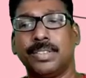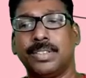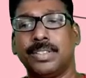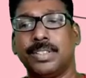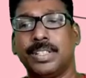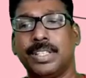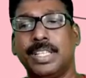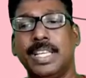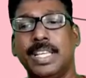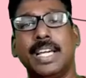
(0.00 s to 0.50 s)

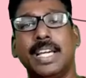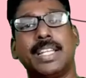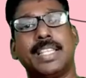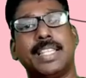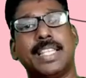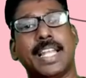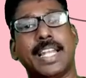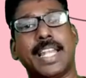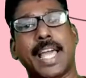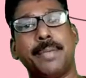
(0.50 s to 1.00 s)

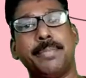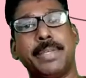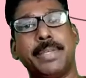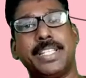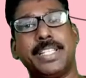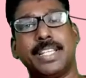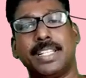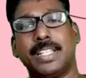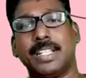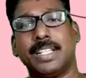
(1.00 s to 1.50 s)
Here the
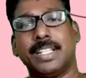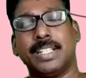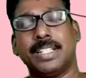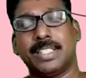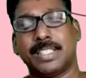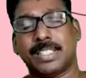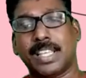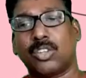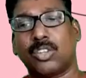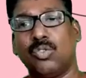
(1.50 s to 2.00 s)

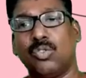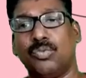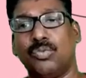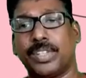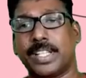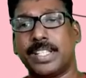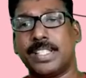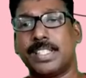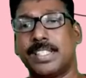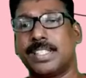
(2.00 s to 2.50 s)
diameter
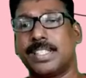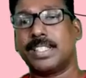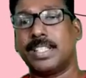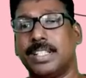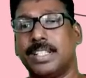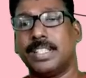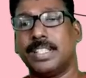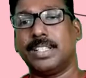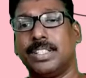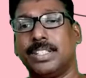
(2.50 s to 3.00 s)
circumference
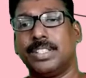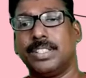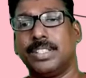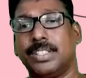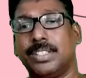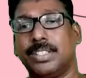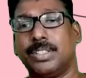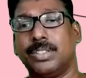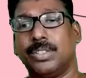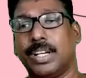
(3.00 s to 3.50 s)

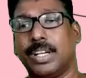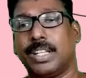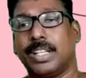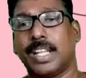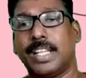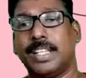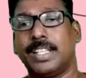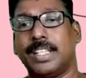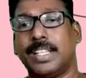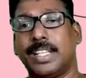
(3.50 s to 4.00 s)
you can
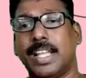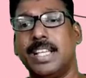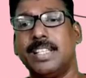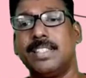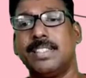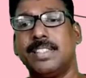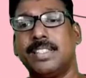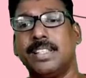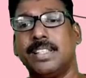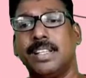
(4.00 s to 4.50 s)
write it
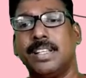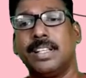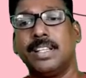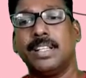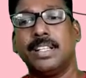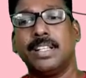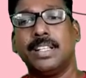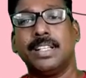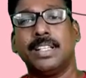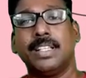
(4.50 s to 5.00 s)
as
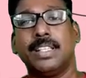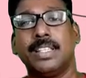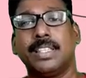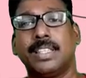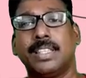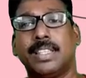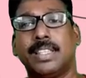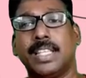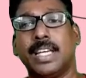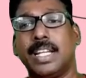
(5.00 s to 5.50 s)

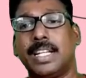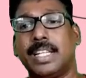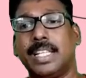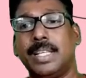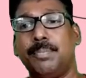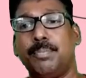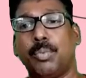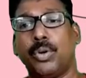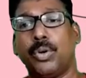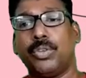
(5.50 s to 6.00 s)

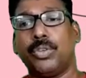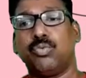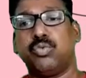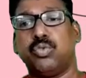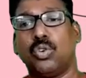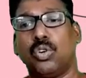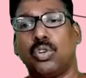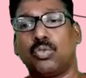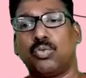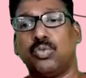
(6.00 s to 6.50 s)

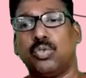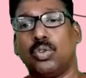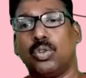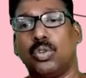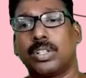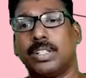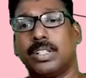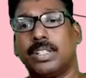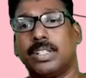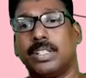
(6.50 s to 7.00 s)

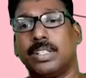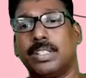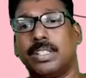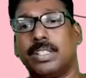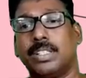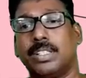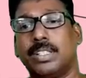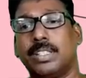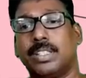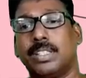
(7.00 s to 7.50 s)

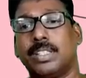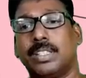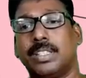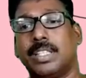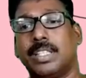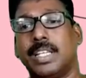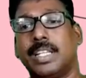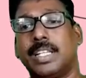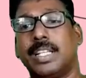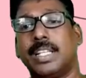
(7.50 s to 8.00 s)

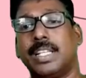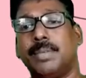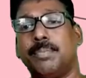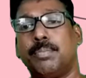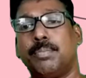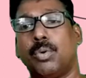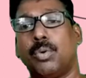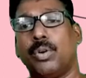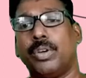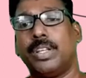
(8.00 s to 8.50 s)

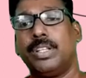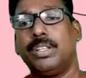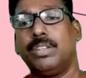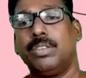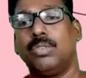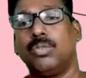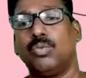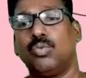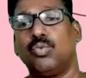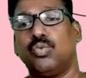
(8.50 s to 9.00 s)

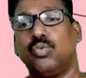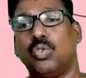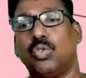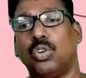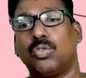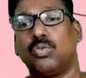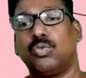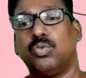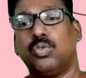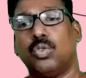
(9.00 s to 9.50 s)

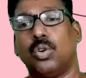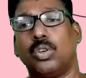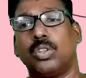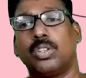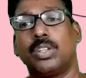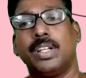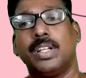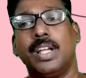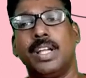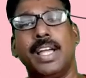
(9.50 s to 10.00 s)

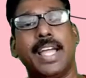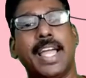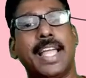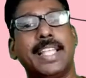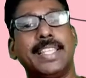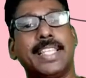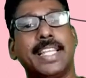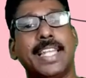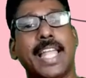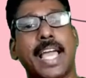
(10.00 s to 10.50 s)
30.44
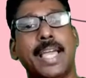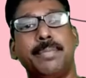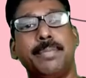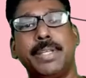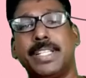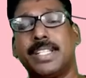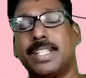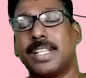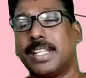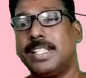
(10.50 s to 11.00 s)
and the
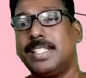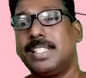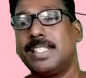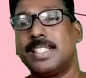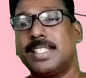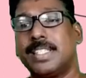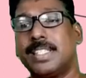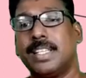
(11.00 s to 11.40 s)
diameter is